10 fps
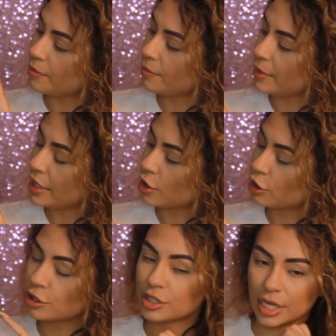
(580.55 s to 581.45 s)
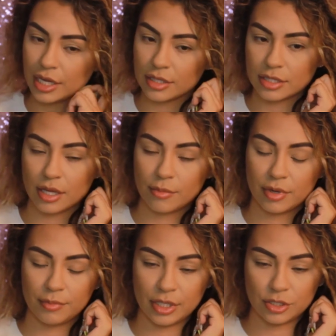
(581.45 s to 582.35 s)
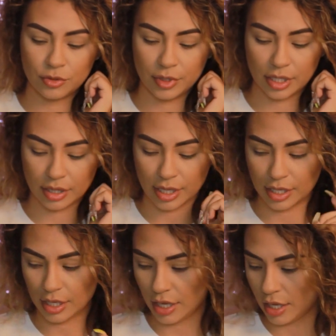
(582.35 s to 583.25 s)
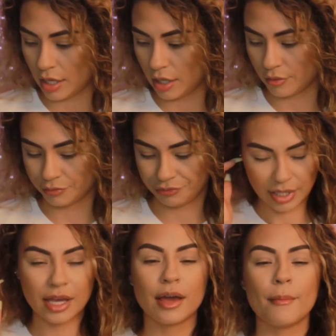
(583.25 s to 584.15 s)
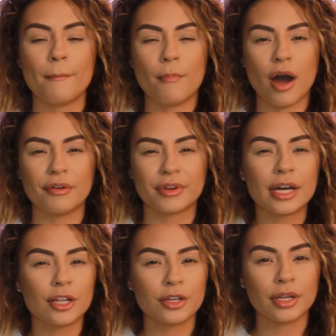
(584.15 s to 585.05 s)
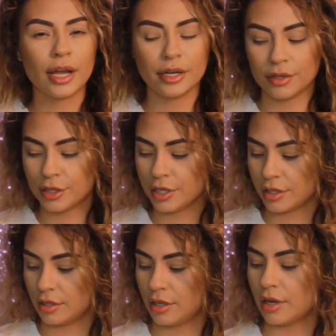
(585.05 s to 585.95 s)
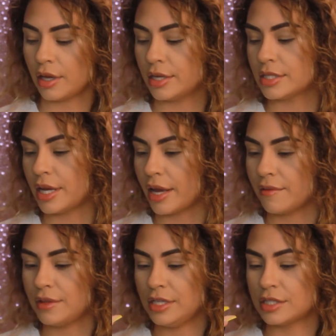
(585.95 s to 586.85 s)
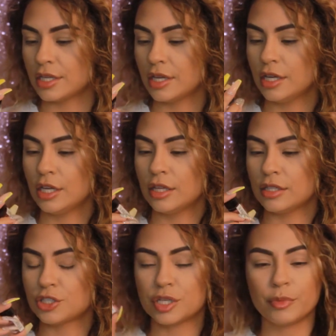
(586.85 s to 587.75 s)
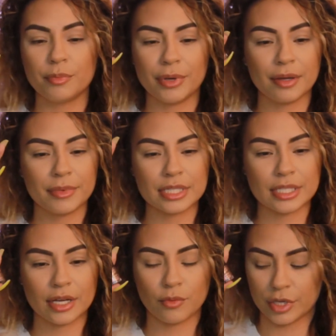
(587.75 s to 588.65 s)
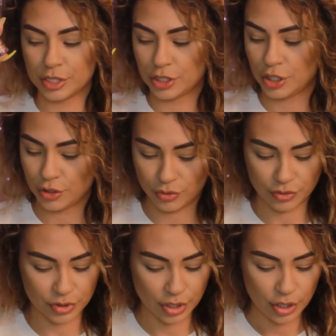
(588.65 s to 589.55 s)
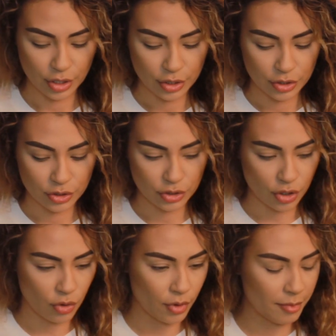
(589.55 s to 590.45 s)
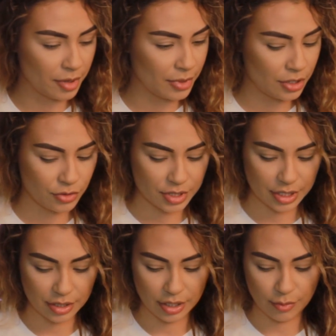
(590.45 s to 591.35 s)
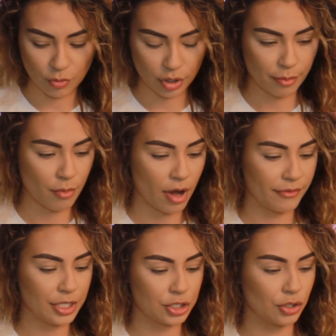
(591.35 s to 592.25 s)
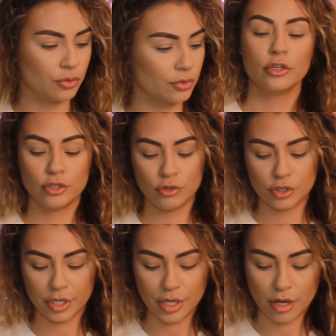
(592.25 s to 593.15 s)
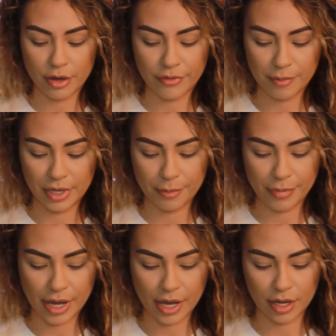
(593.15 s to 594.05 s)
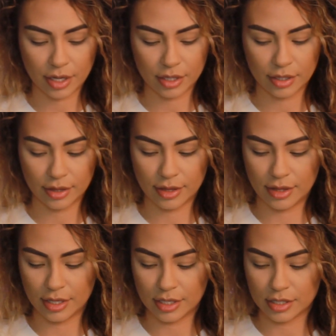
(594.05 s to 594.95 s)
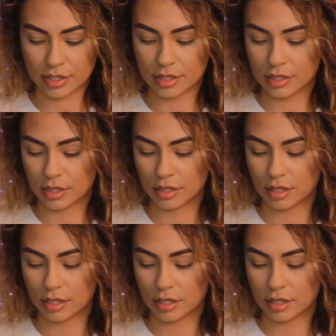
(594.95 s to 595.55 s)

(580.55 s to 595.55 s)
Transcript: pinker shades. I'm gonna be doing like a mauve color kind of look because I have these shimmer pigments that I wanted to use. So I'm gonna be using the more mauve tone. So starting off, I'm gonna pack this